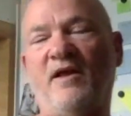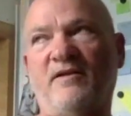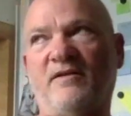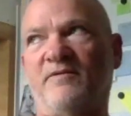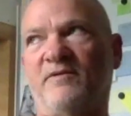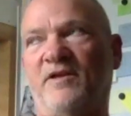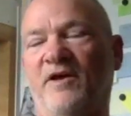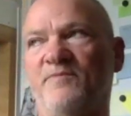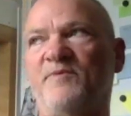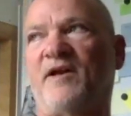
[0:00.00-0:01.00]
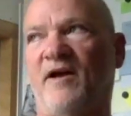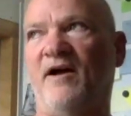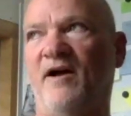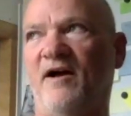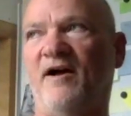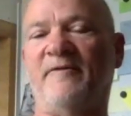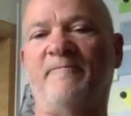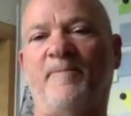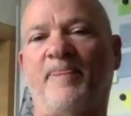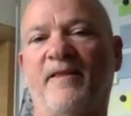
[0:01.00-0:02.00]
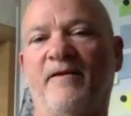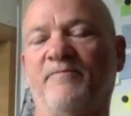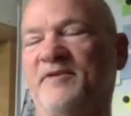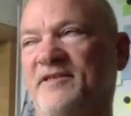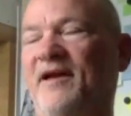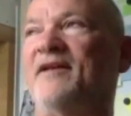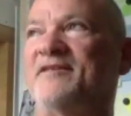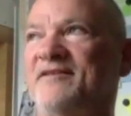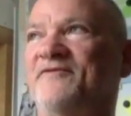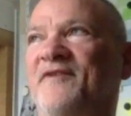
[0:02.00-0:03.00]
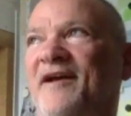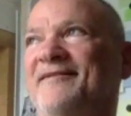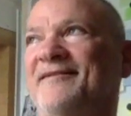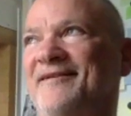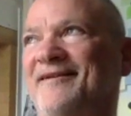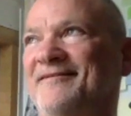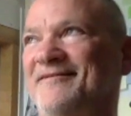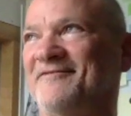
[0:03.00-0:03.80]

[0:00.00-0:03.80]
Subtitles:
The other big aha, besides the fact that I